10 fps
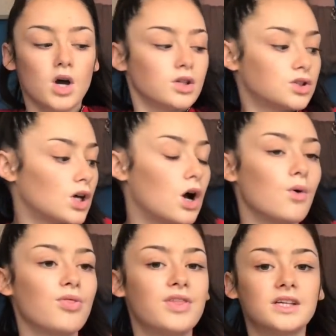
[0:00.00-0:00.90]

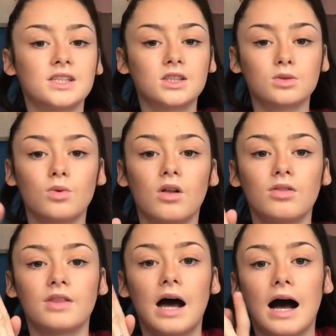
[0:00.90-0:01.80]
So this is the
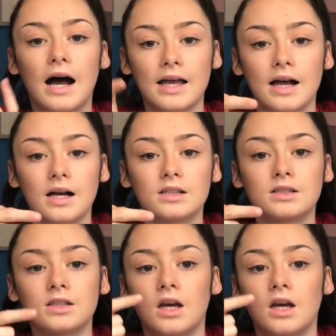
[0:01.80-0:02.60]
one that I had.